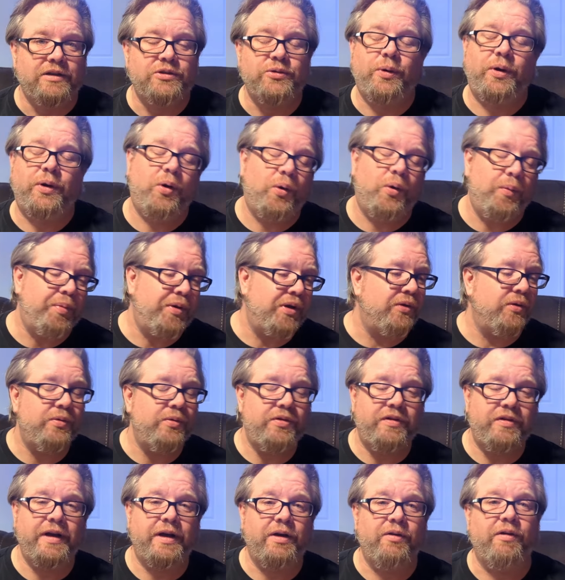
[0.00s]
so I hope you do
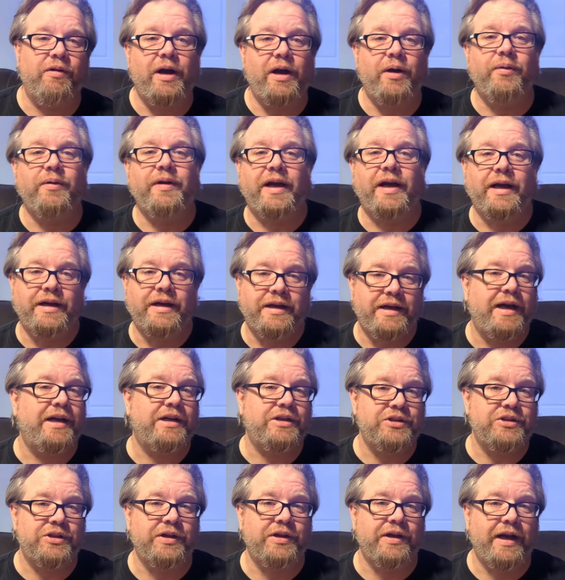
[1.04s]
stick around and
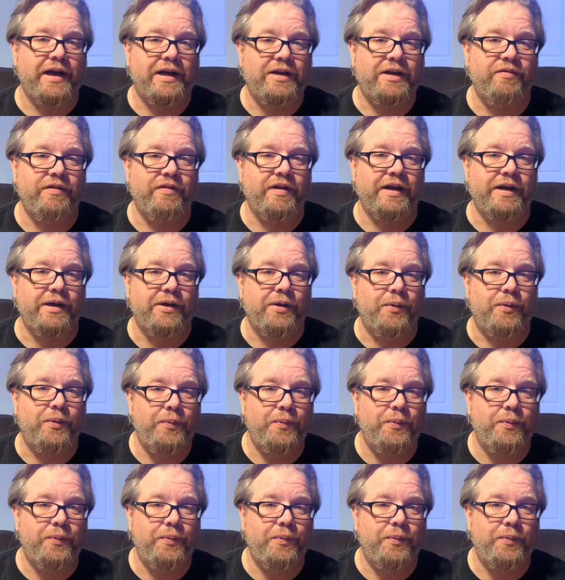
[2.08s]
catch the next video.